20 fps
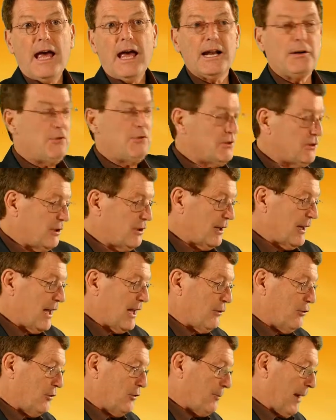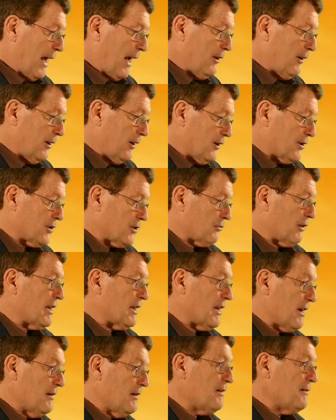And I want you to then look back onto this
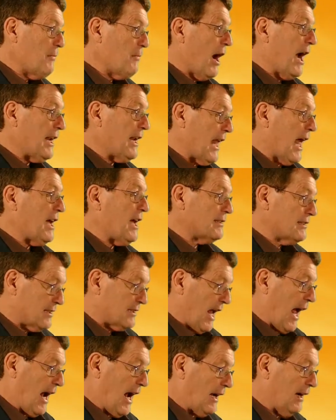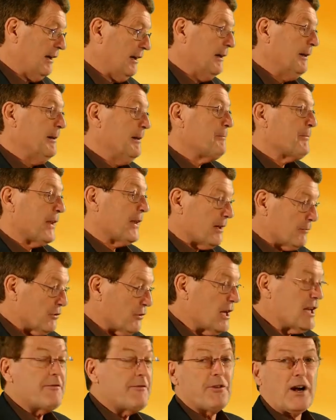screen. Here am I now stuck, and I'm
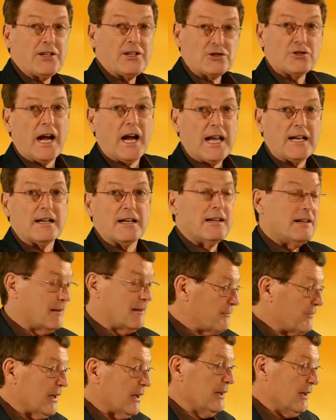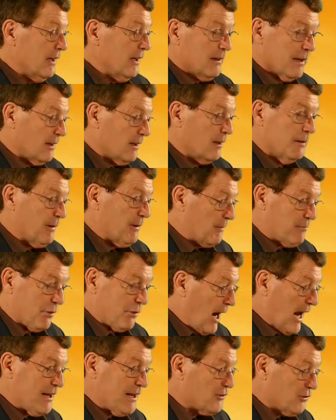really frustrated, and my
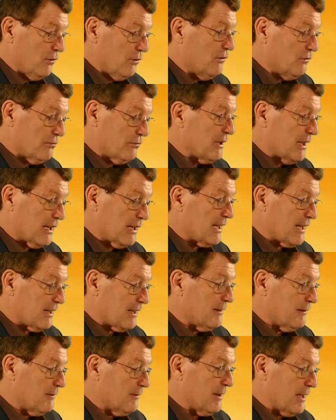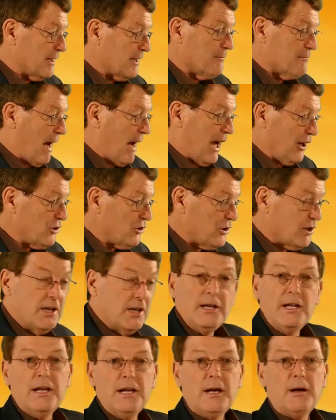brain's all really in a mush.
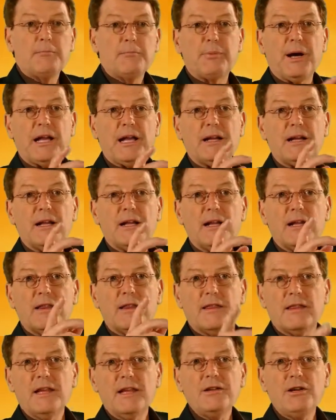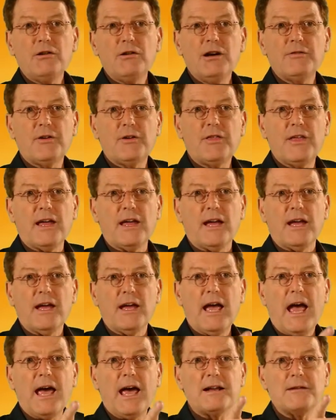But then go over there
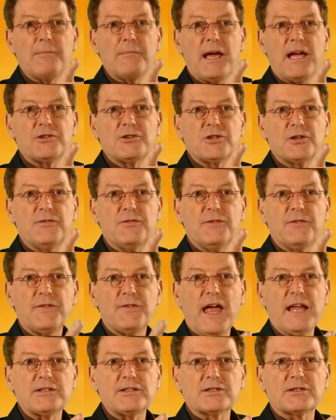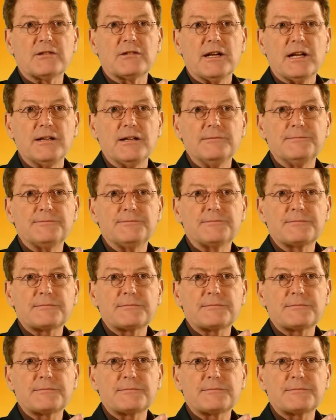and imagine that screen.